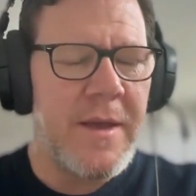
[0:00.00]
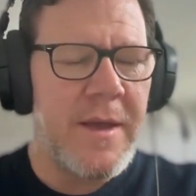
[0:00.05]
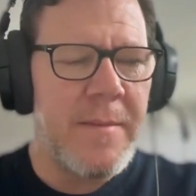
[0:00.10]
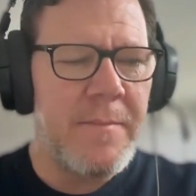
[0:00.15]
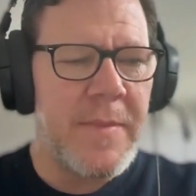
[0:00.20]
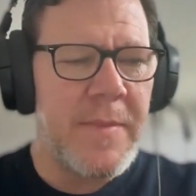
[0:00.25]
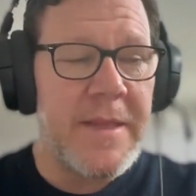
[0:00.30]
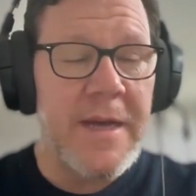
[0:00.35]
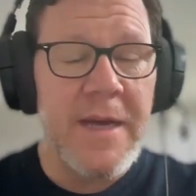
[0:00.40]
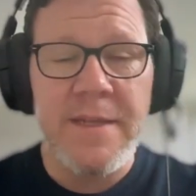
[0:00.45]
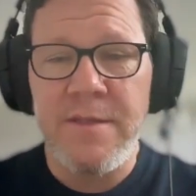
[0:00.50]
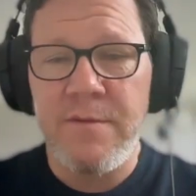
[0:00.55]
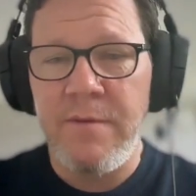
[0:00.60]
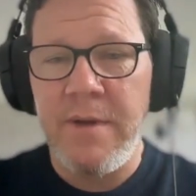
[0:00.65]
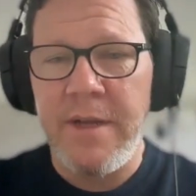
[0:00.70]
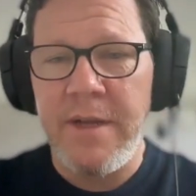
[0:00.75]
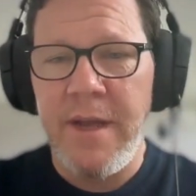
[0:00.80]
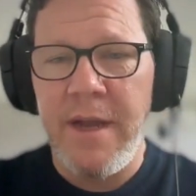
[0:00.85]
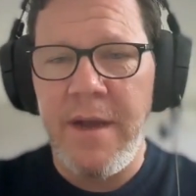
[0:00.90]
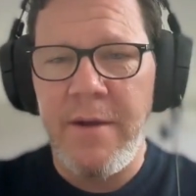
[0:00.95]
But that's
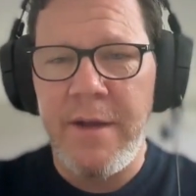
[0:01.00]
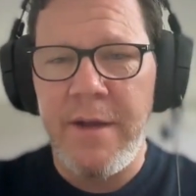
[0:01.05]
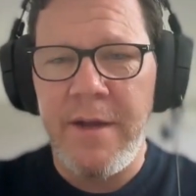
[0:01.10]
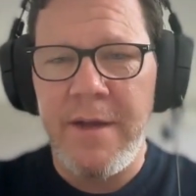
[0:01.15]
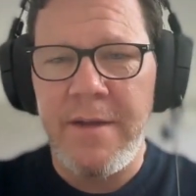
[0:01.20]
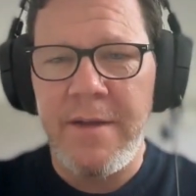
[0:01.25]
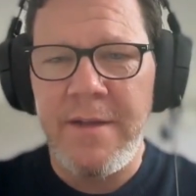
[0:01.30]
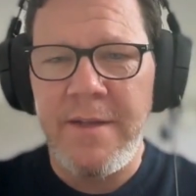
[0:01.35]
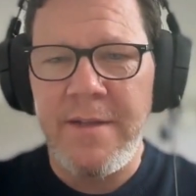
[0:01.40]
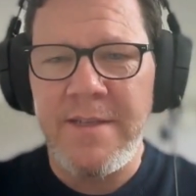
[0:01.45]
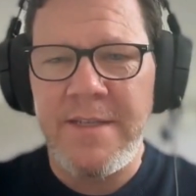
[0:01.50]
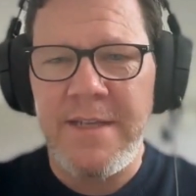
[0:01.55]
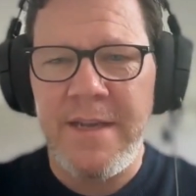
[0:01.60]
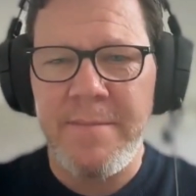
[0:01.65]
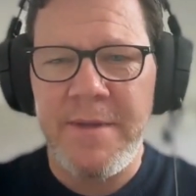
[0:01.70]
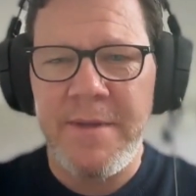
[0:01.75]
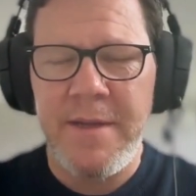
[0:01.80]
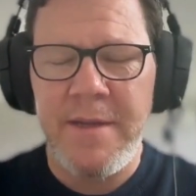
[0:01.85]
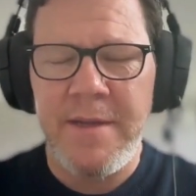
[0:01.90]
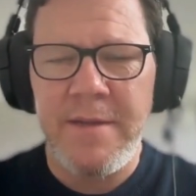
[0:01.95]
really how I got
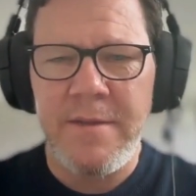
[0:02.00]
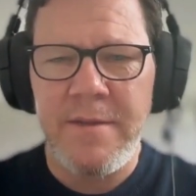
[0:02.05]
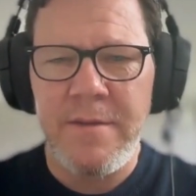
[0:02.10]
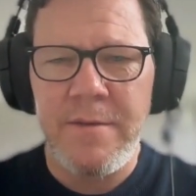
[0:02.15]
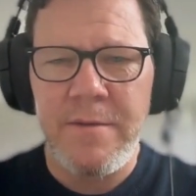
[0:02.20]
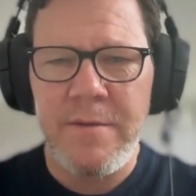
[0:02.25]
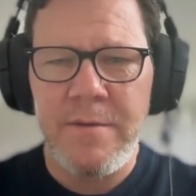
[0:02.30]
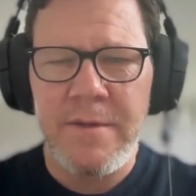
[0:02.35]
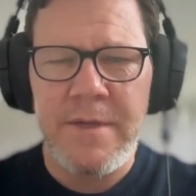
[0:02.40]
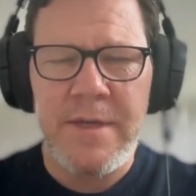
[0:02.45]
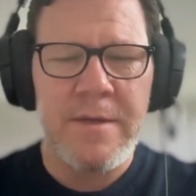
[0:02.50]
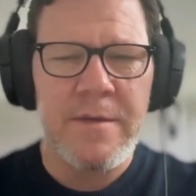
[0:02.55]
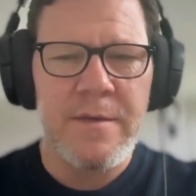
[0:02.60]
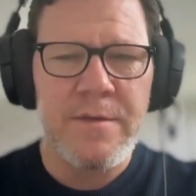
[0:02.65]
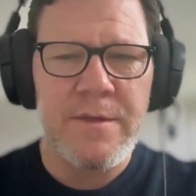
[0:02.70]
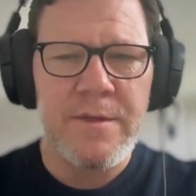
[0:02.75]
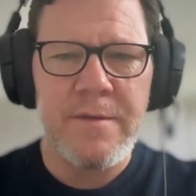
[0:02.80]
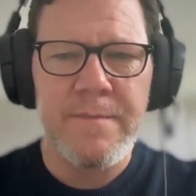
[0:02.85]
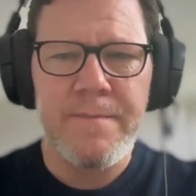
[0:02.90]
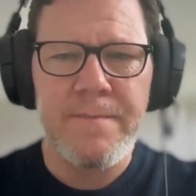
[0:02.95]
incepted into
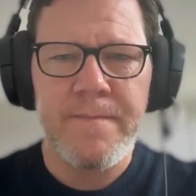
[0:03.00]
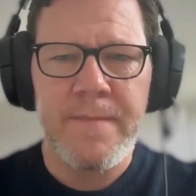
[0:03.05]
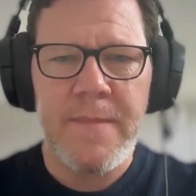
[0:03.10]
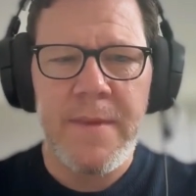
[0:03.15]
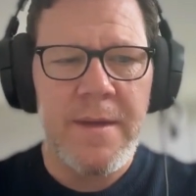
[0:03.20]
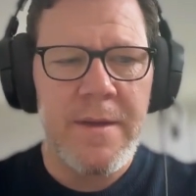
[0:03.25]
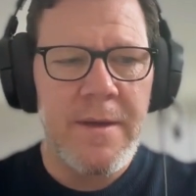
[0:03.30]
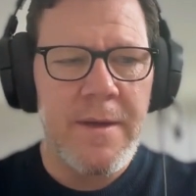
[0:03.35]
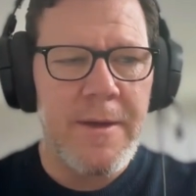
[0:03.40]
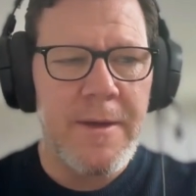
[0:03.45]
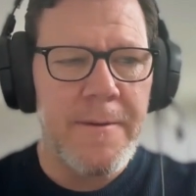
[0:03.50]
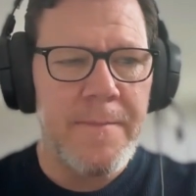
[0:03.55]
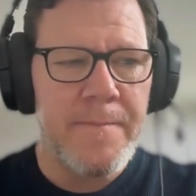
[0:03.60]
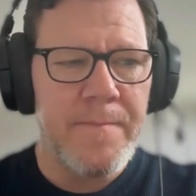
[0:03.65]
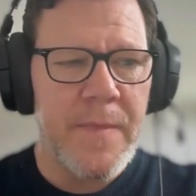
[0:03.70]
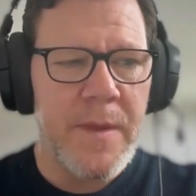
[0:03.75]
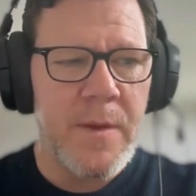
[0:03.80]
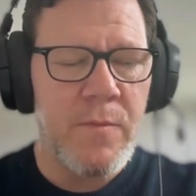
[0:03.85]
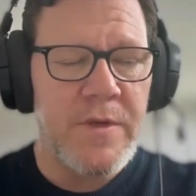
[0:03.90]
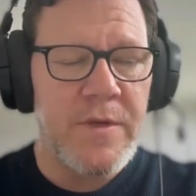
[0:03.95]
technology.
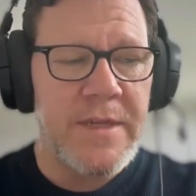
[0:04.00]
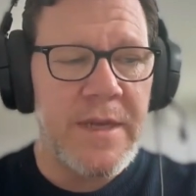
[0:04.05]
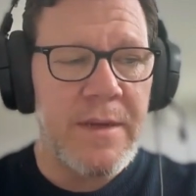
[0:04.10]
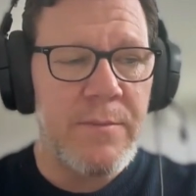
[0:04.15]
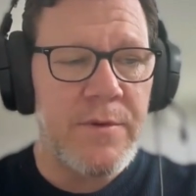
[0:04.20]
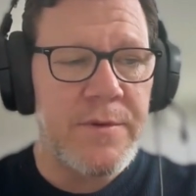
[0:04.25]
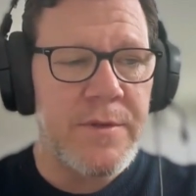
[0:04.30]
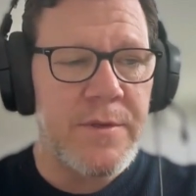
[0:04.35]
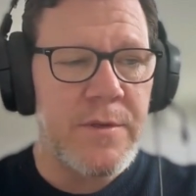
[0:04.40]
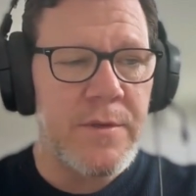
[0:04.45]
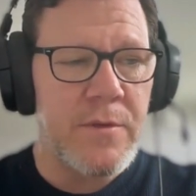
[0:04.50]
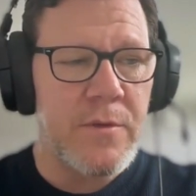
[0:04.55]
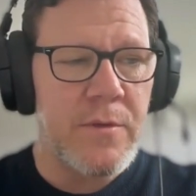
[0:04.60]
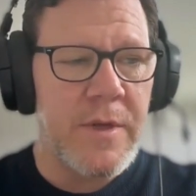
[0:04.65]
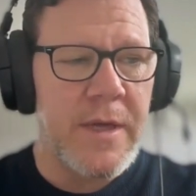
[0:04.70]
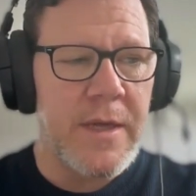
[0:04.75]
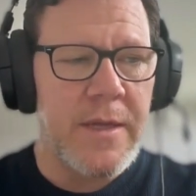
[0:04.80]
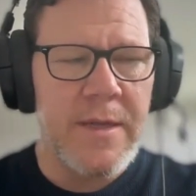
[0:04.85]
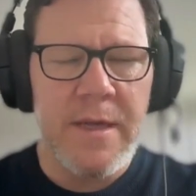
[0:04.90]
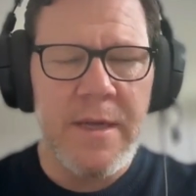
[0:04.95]
Was able to
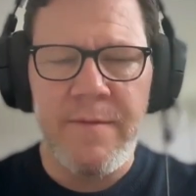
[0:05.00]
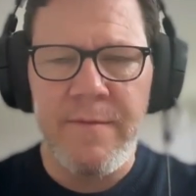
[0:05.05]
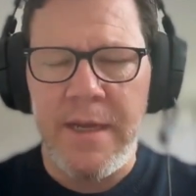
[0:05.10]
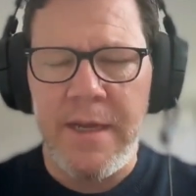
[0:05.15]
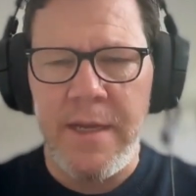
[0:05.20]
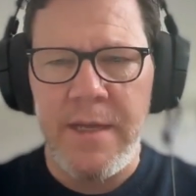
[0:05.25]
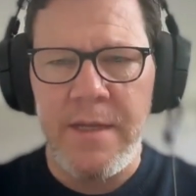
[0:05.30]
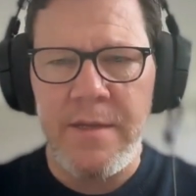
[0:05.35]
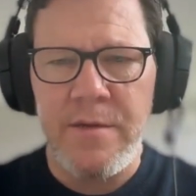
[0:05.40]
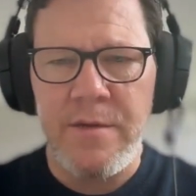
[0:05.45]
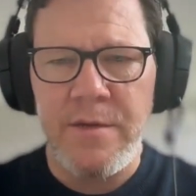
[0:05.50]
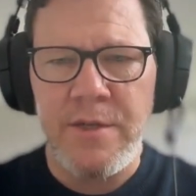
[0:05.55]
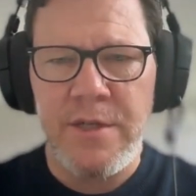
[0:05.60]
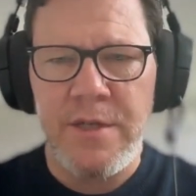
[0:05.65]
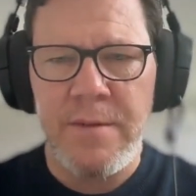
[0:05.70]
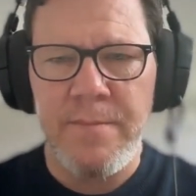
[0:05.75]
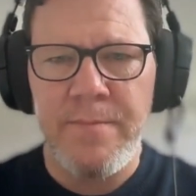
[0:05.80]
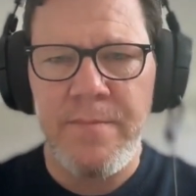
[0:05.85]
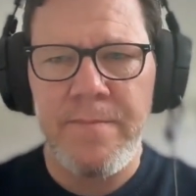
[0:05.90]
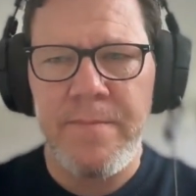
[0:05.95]
get kind of an
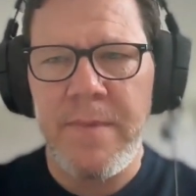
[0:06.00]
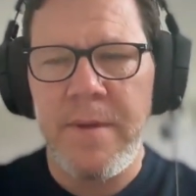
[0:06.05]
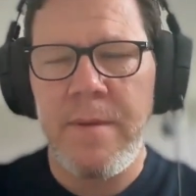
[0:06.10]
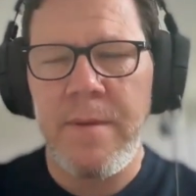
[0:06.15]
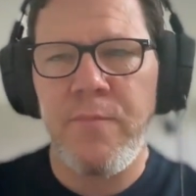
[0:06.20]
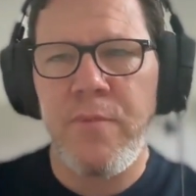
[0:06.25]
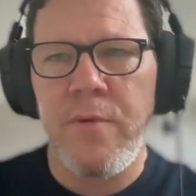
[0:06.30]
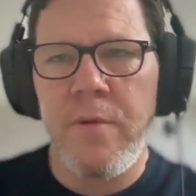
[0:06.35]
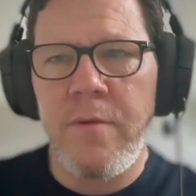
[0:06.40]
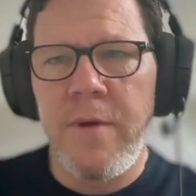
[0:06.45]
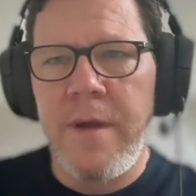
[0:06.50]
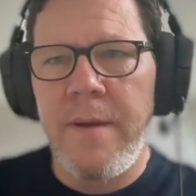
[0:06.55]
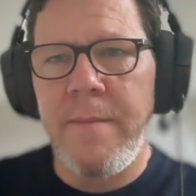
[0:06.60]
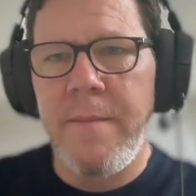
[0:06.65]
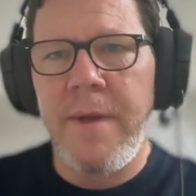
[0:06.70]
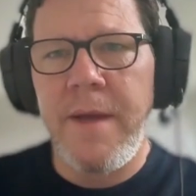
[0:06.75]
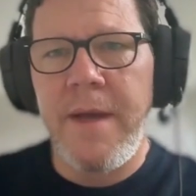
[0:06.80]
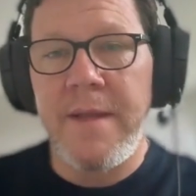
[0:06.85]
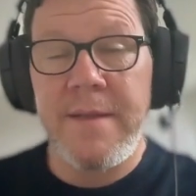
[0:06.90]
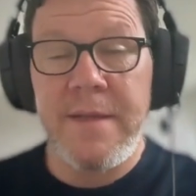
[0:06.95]
internship program
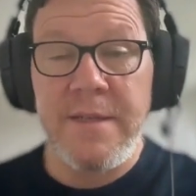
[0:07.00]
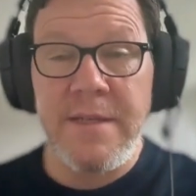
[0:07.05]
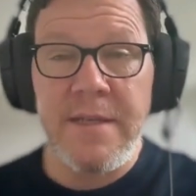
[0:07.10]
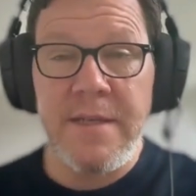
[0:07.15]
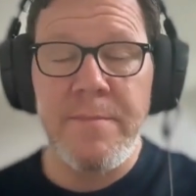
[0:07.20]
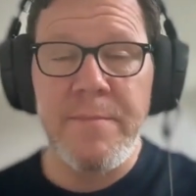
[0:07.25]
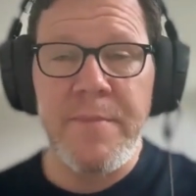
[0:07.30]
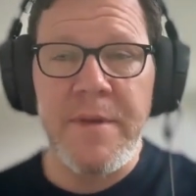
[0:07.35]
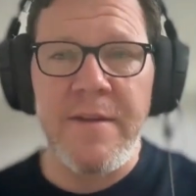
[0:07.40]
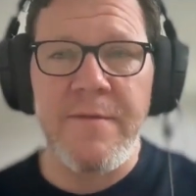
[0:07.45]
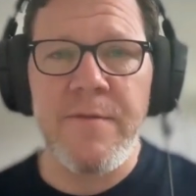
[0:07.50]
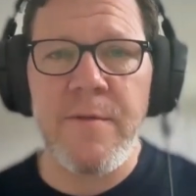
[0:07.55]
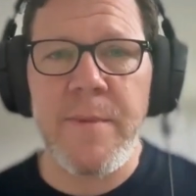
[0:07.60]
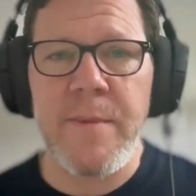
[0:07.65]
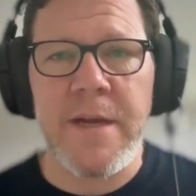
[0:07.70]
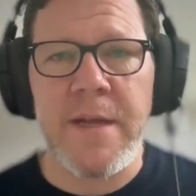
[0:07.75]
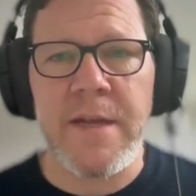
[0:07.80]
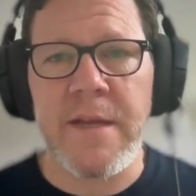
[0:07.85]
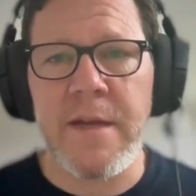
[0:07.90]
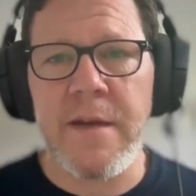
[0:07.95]
at this company for
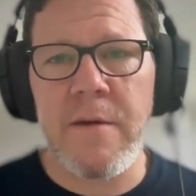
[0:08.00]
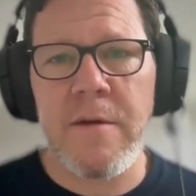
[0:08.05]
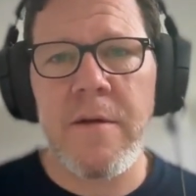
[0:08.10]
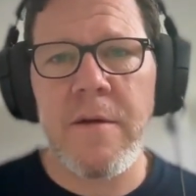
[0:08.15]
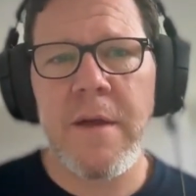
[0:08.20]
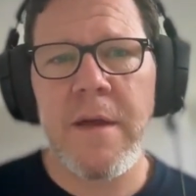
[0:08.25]
about a year,